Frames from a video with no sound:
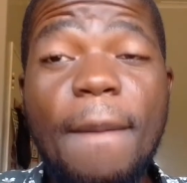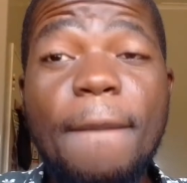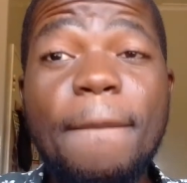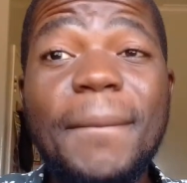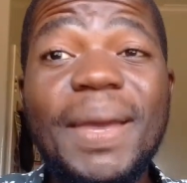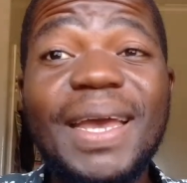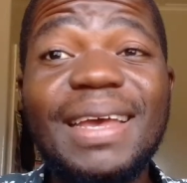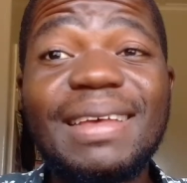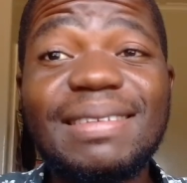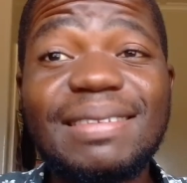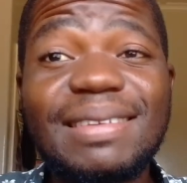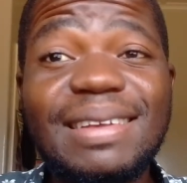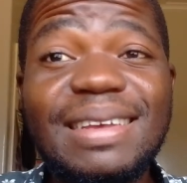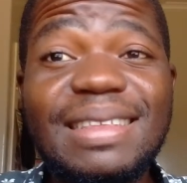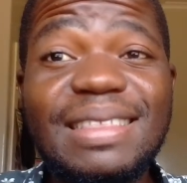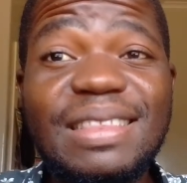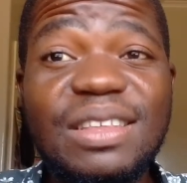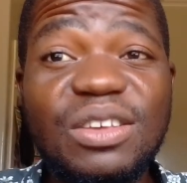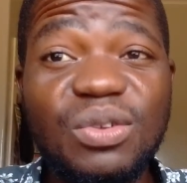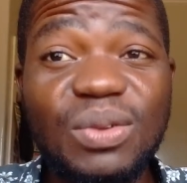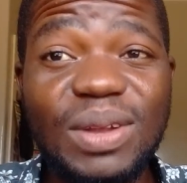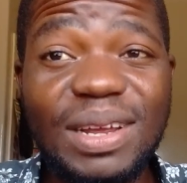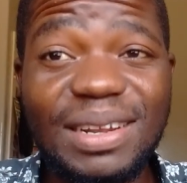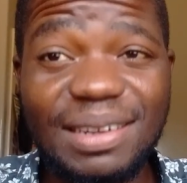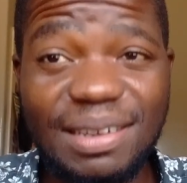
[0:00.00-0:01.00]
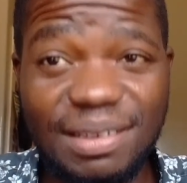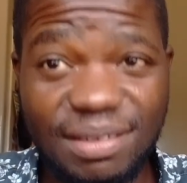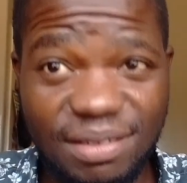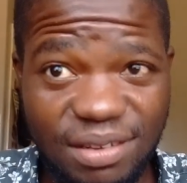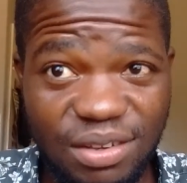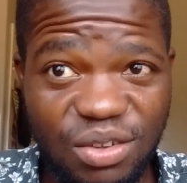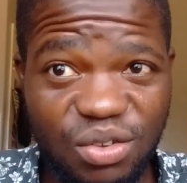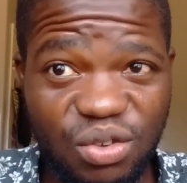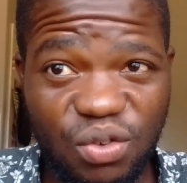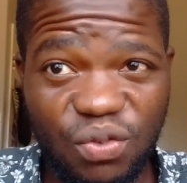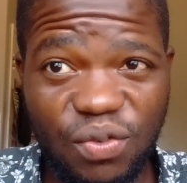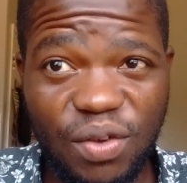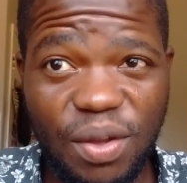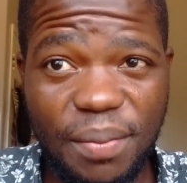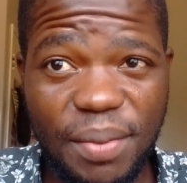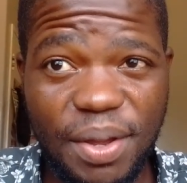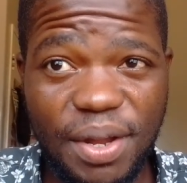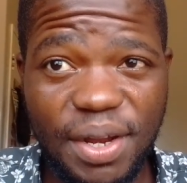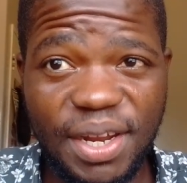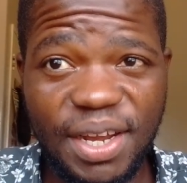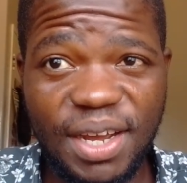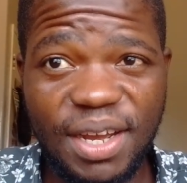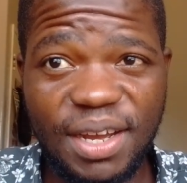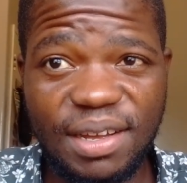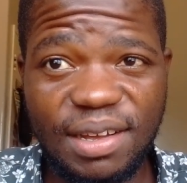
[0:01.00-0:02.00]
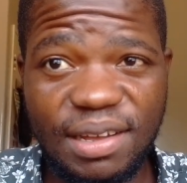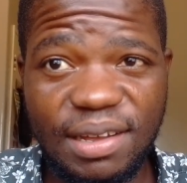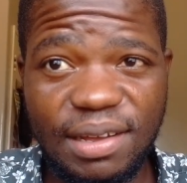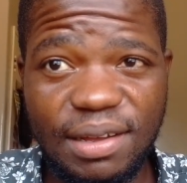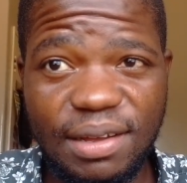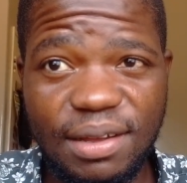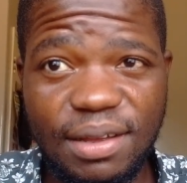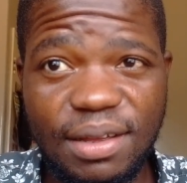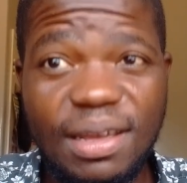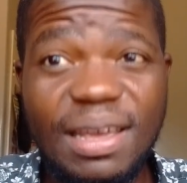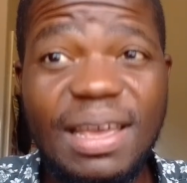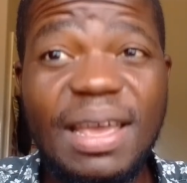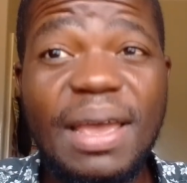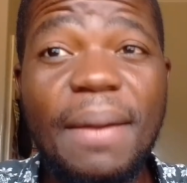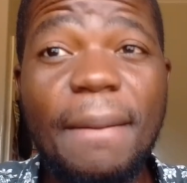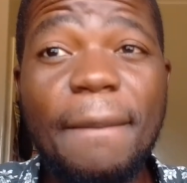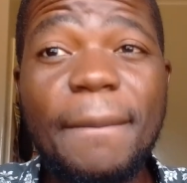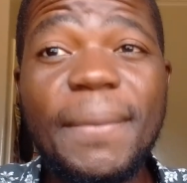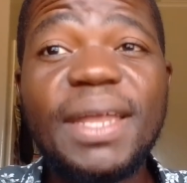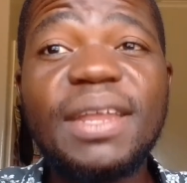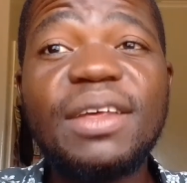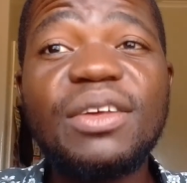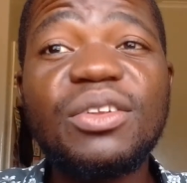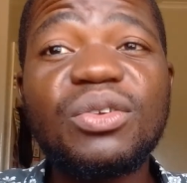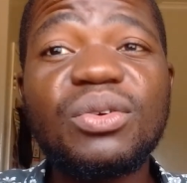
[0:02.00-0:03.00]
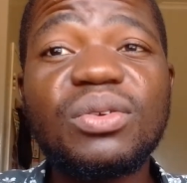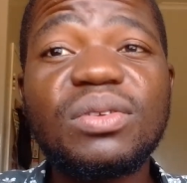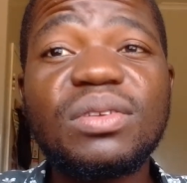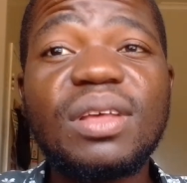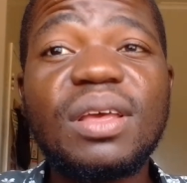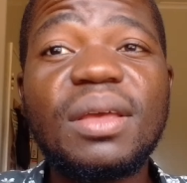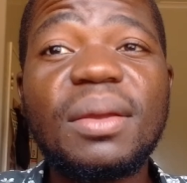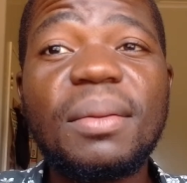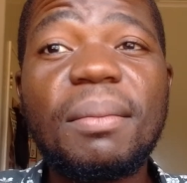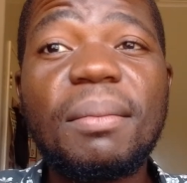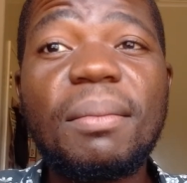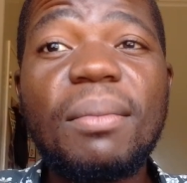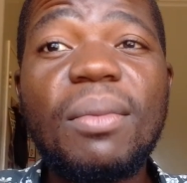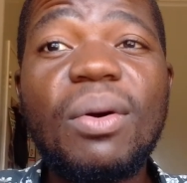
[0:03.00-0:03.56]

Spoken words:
based in the United States of America. Meaning to say,